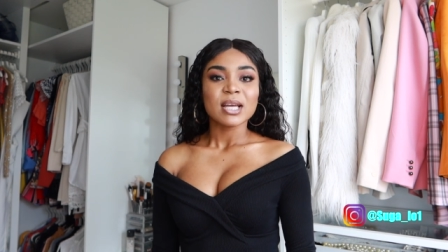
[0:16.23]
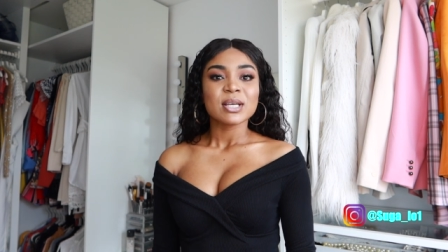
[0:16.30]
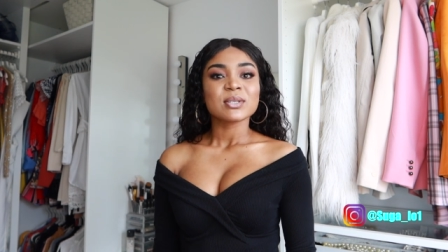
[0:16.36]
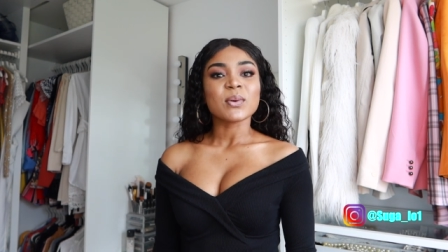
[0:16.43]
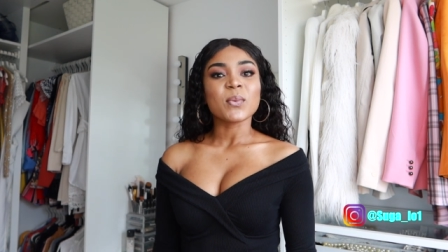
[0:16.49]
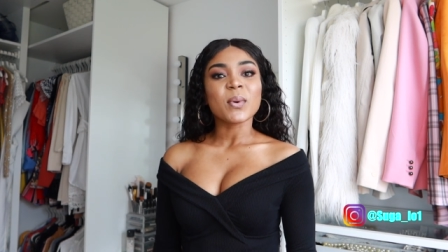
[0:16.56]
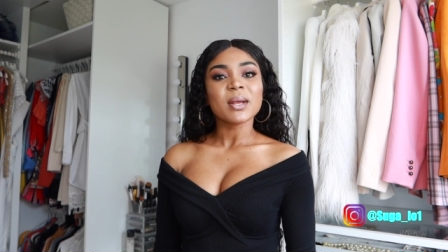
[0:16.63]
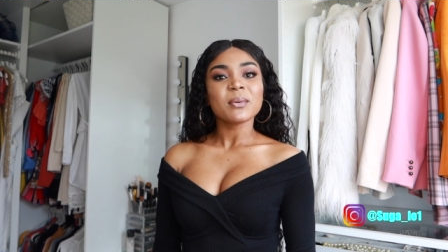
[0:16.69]

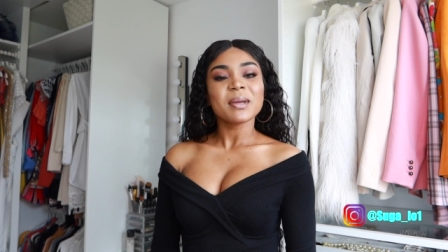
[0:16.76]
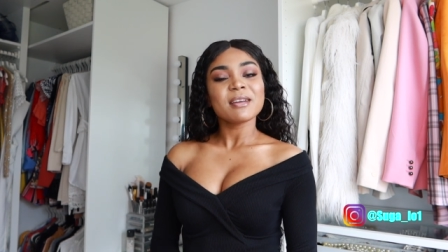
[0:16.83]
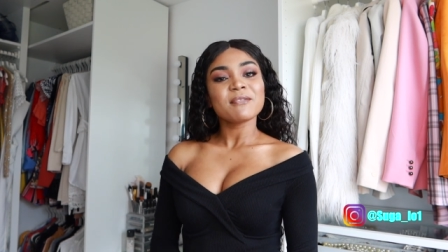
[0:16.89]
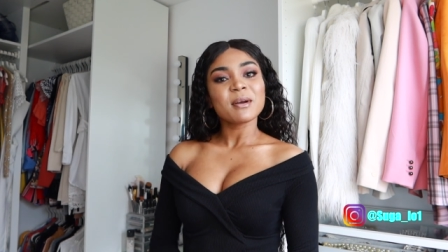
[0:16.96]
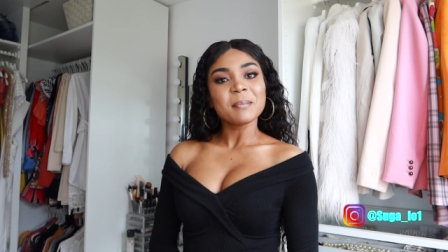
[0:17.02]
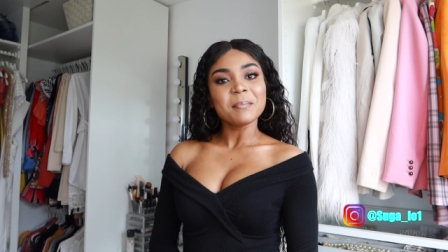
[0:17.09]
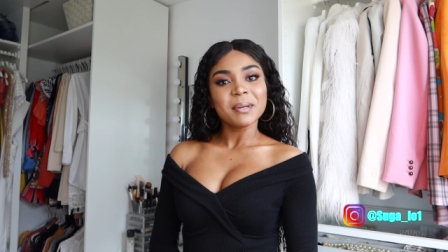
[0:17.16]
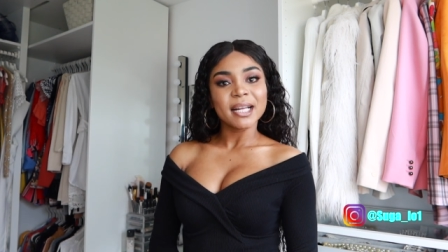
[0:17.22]
So when we have
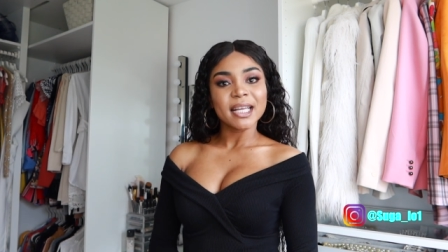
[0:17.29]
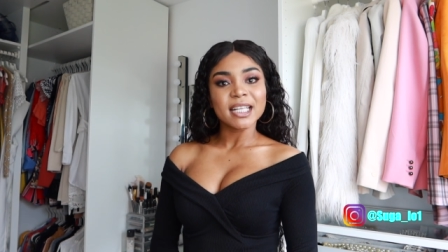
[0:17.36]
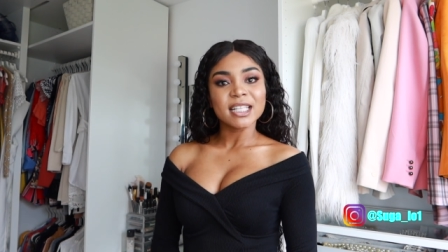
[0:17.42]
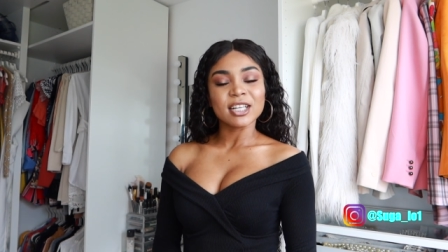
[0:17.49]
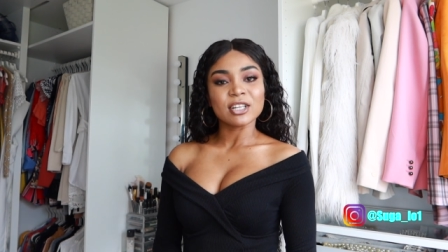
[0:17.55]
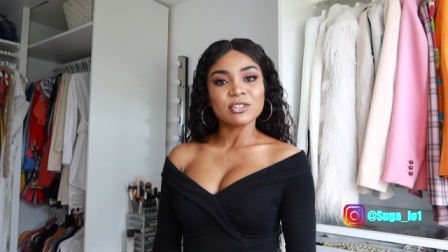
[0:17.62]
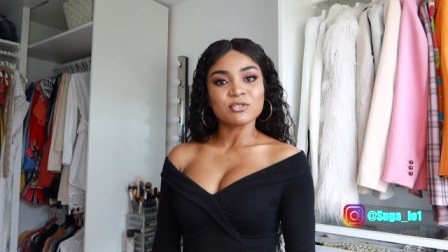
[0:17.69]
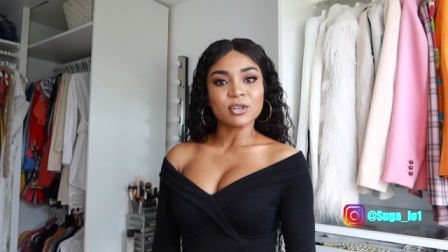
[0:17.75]

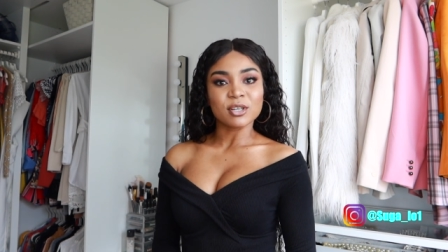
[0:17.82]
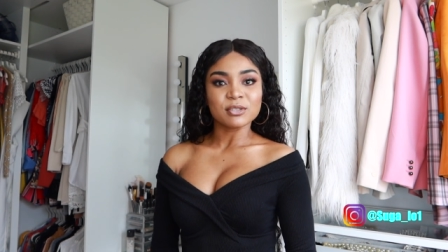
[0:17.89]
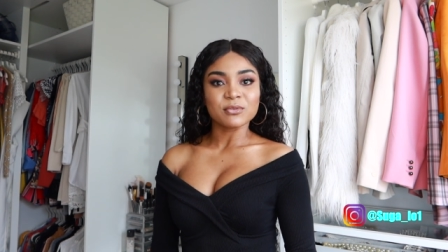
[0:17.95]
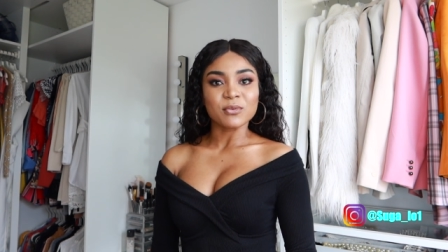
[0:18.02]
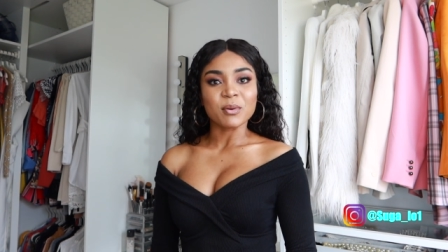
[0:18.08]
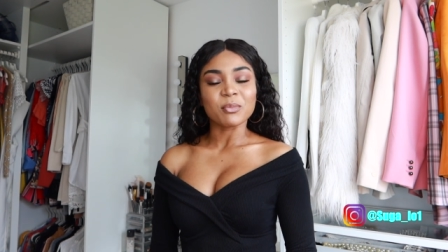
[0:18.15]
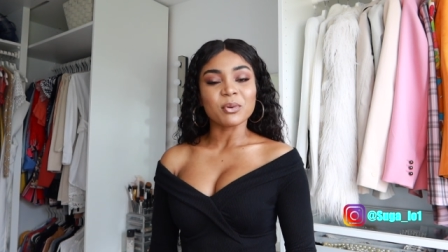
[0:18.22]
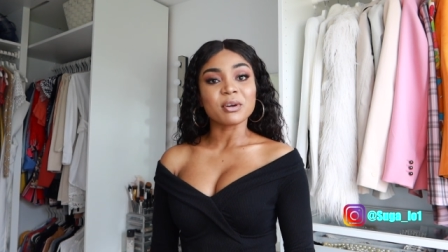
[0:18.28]
completed and
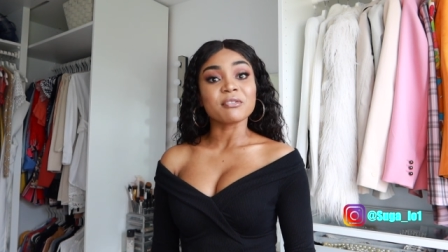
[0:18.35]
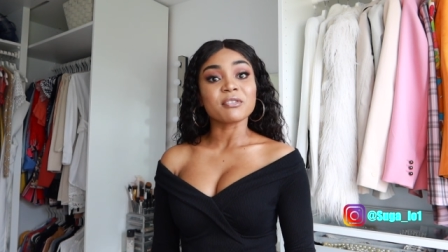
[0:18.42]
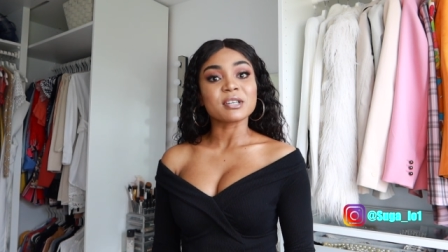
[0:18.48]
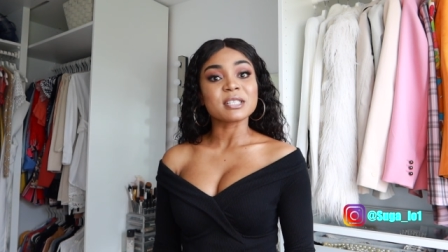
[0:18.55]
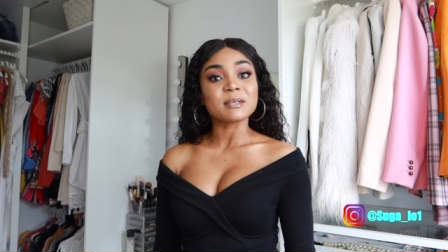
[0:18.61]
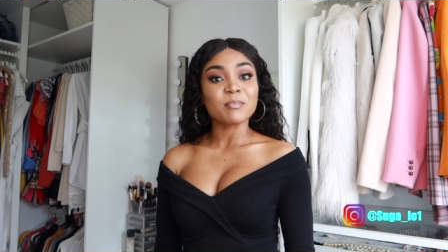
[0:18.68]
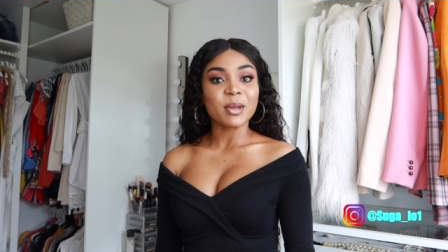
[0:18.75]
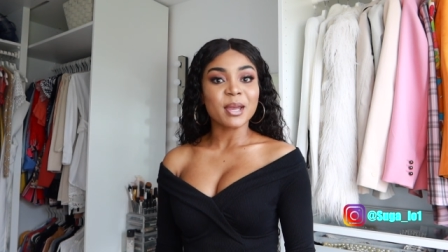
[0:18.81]
transformed one of our
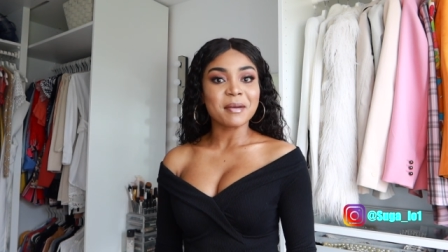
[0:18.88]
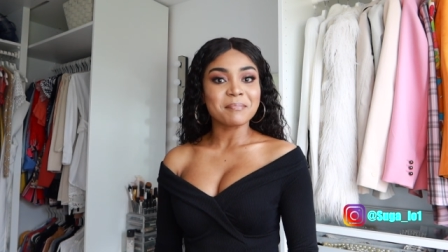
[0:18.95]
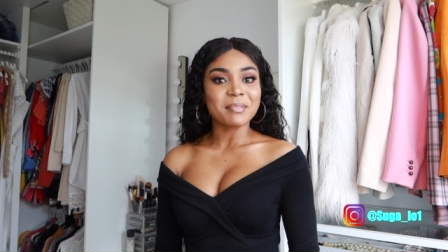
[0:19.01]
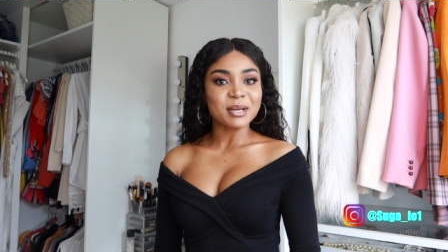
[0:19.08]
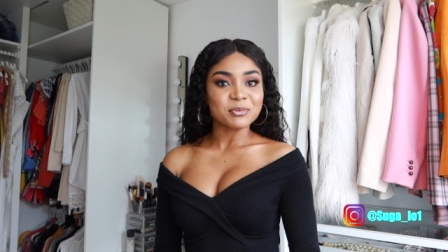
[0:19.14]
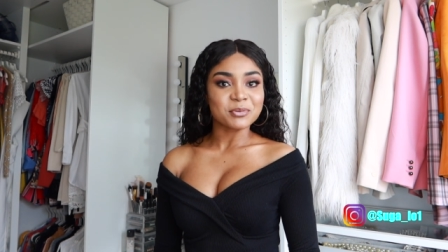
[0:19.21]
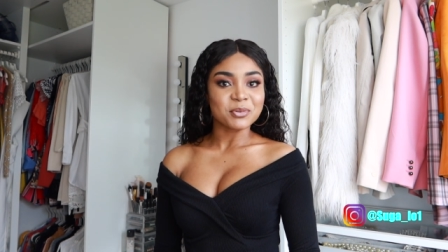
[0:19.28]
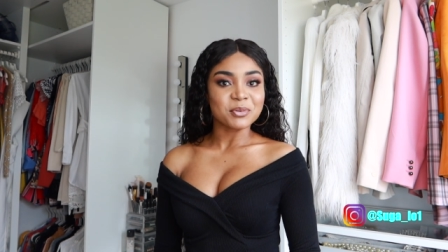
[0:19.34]
spare
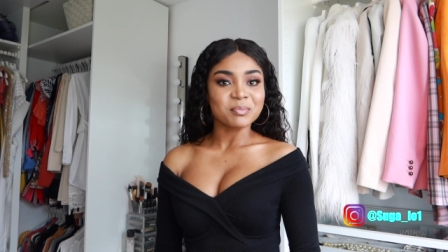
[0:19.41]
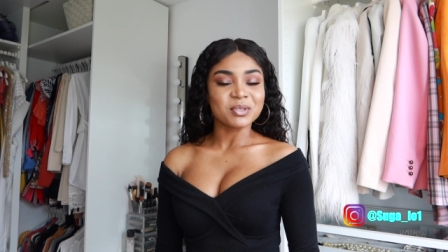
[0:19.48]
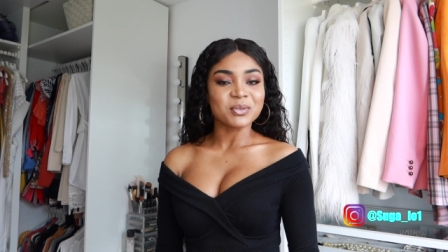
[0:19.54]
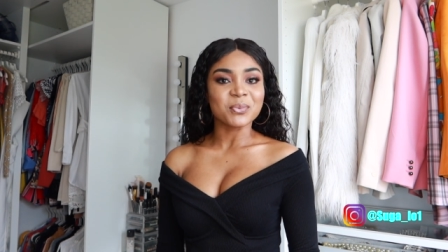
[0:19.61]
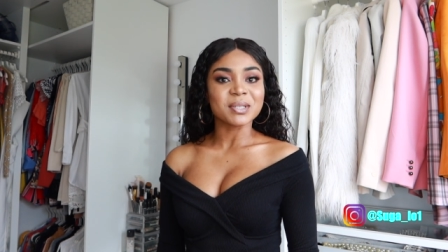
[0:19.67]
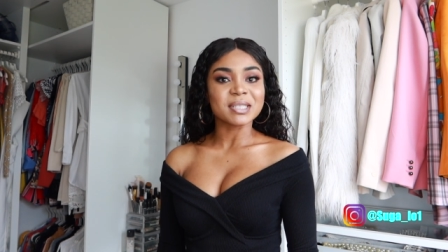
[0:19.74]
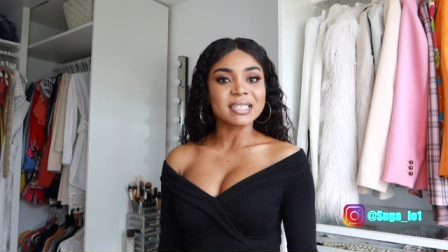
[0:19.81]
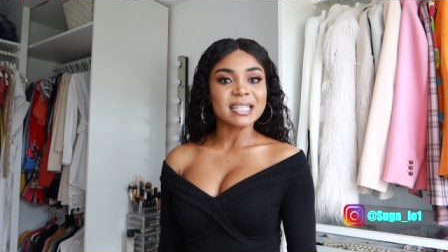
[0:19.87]
bedroom to
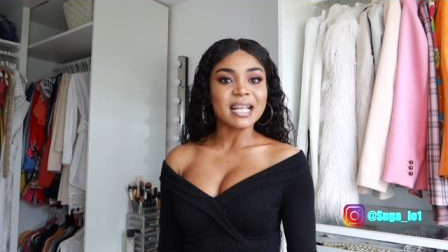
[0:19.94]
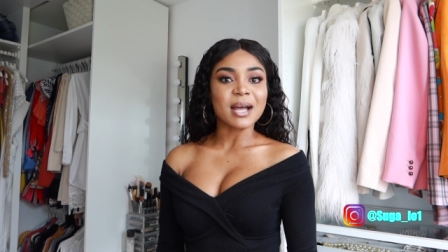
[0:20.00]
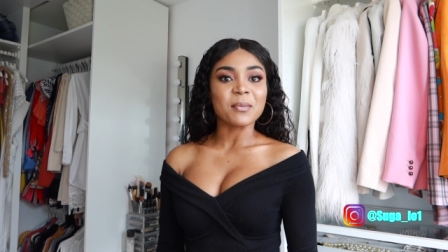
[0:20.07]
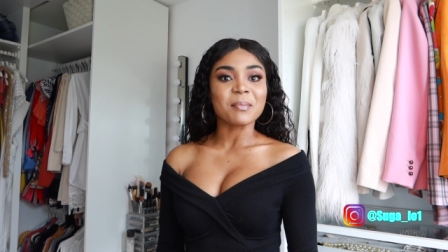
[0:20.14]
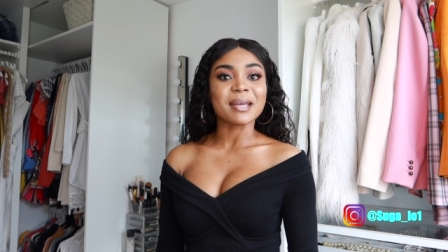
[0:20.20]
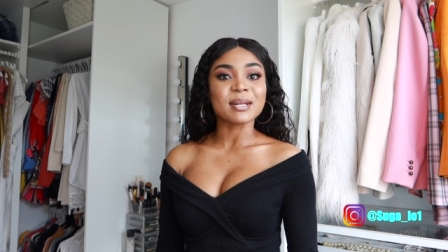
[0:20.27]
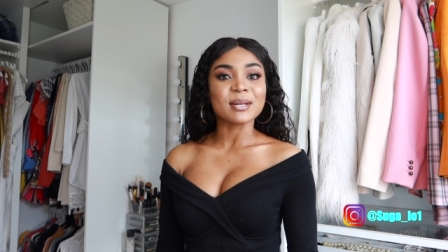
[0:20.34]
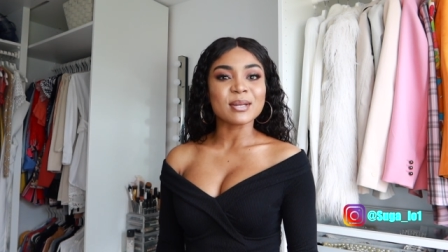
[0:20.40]
what's now
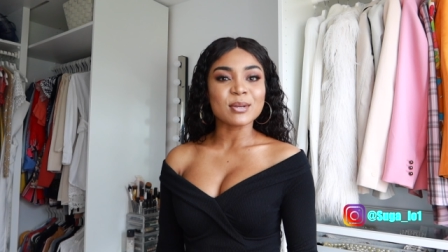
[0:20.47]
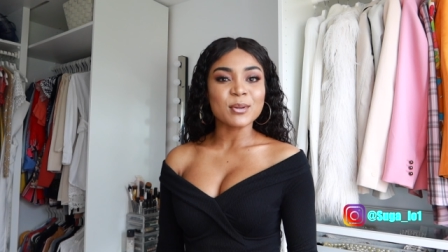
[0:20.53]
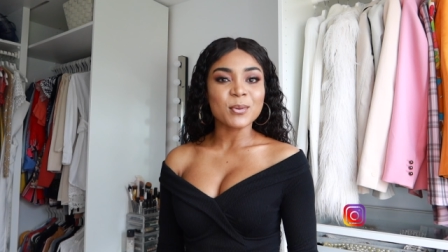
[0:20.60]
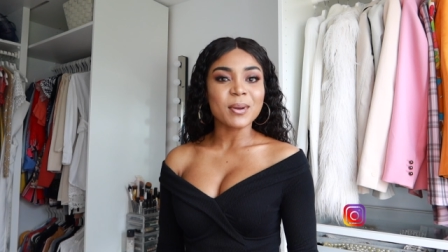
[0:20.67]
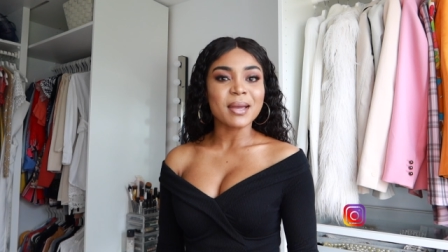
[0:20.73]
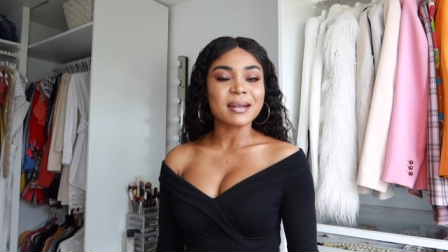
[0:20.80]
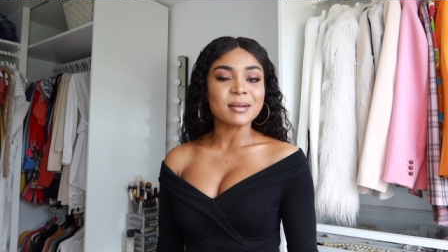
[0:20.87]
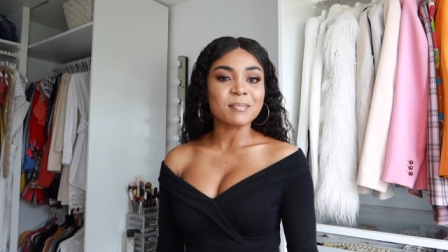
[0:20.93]
my
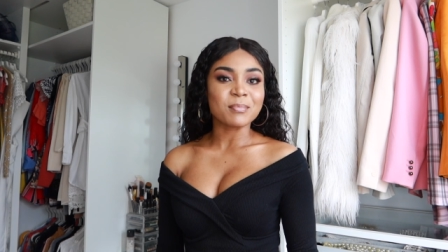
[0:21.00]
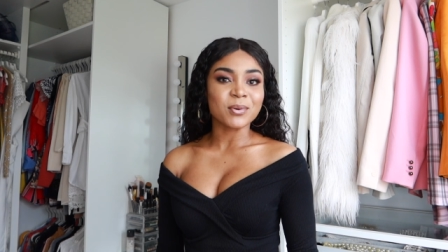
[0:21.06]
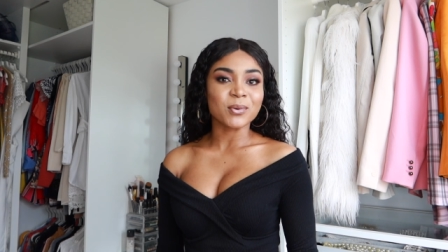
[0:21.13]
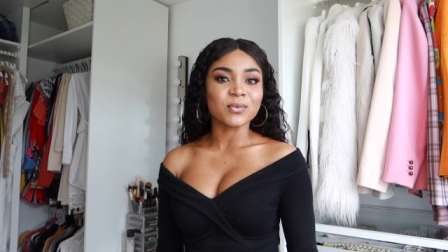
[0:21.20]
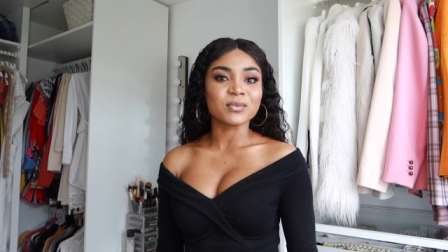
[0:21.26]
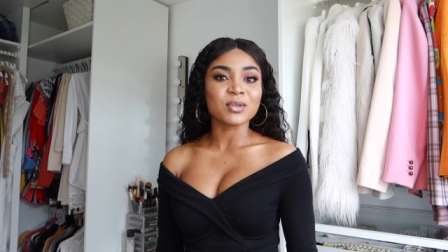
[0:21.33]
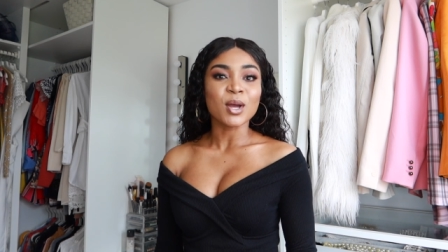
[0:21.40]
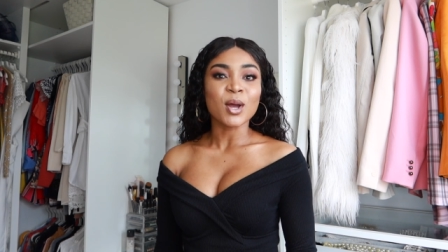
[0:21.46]
new and
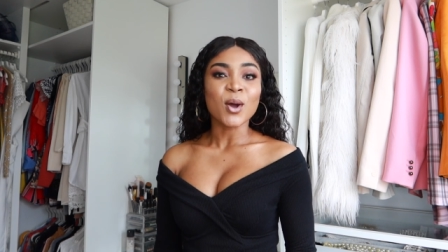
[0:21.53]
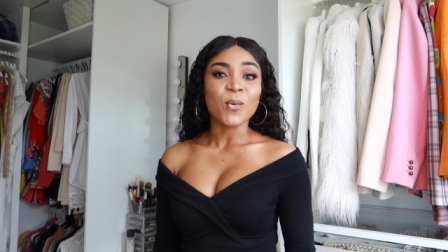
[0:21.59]
improved